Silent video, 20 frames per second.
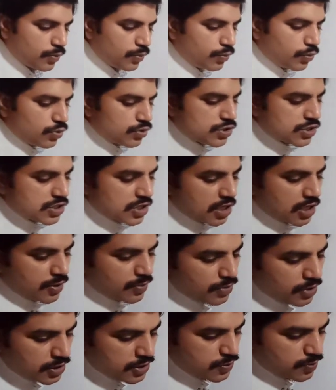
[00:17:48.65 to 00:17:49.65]
Most
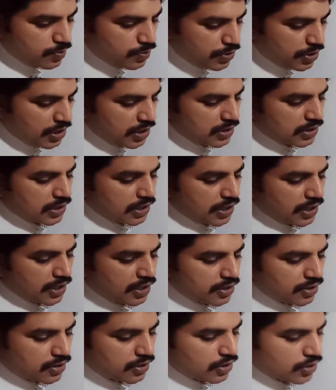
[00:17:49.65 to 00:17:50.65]
animals breathe
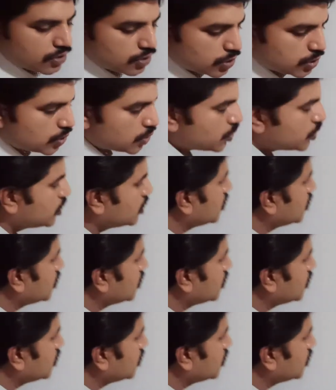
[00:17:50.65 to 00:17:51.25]
air through their